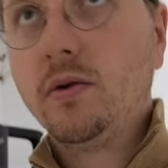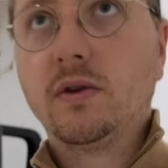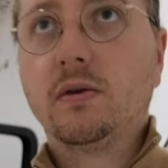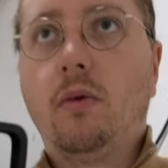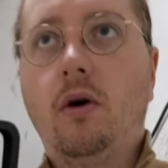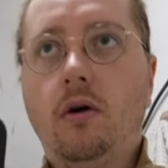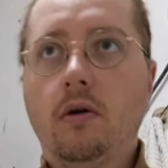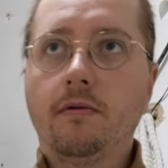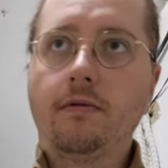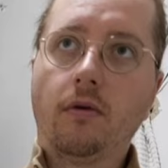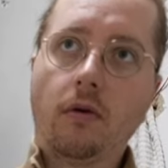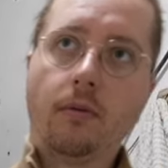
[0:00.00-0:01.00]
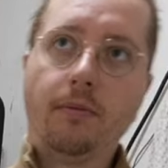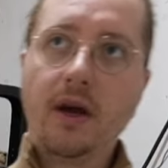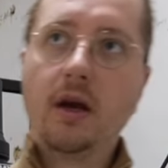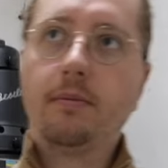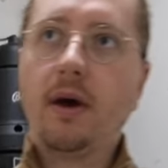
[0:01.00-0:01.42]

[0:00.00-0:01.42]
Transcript: too small for bigger